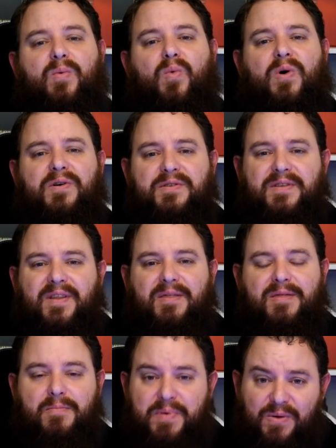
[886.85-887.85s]
was
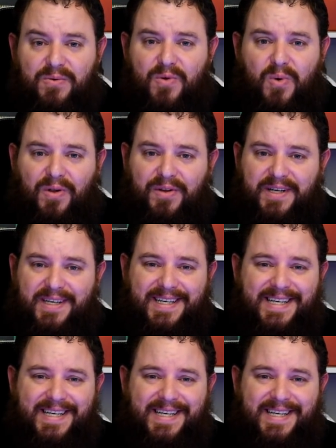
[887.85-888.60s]
the build quality.